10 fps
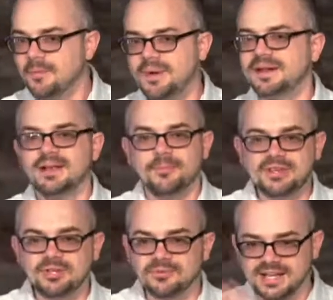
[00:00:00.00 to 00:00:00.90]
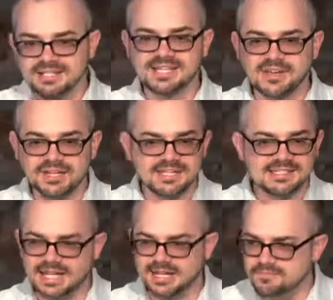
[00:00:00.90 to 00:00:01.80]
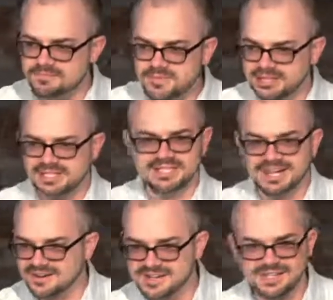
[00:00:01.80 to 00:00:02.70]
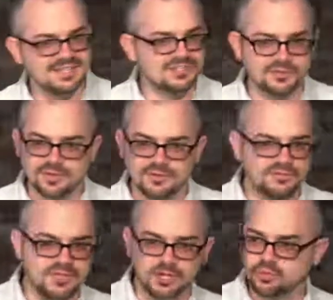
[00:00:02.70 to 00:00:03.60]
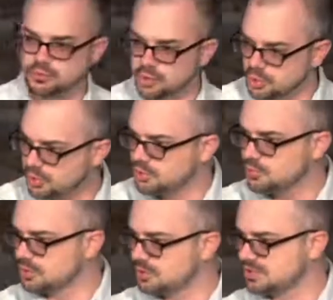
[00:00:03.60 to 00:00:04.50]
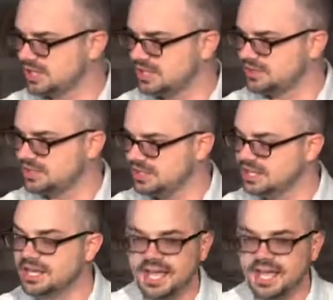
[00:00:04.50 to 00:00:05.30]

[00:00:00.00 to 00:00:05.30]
But the rest of it is like a military sort of, rule the world kind of thing.